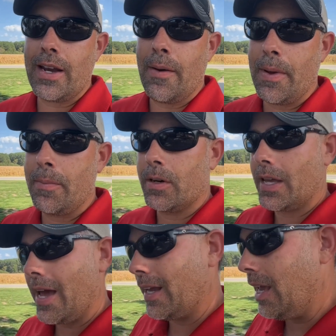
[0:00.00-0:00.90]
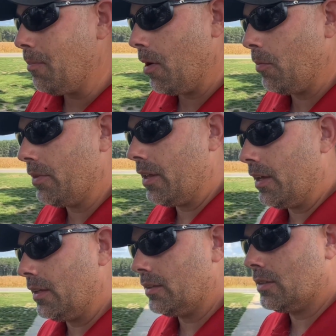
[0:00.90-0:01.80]
I'm able to kind of keep up with
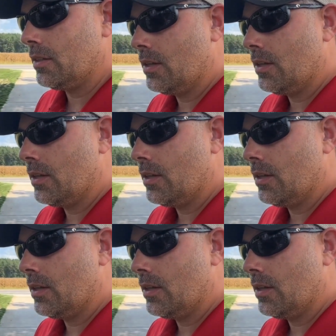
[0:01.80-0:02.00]
things.